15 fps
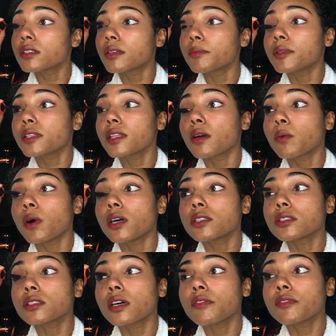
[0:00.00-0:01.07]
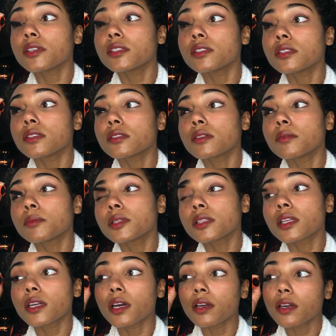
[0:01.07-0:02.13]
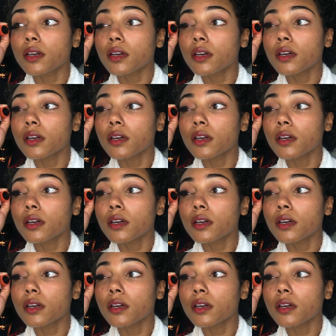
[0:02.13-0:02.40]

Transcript: Something that washes off easy is something that I